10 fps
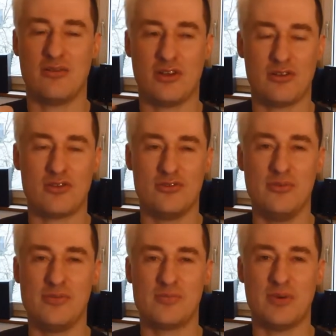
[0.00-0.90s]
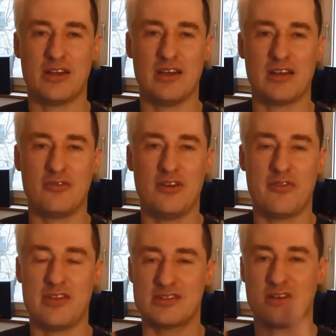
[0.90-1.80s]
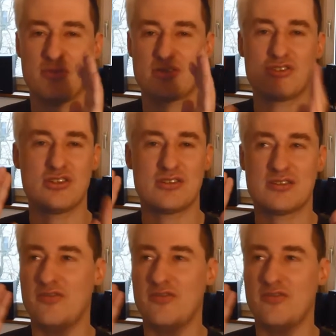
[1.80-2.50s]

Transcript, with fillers: not not loops, but like three of these compositions,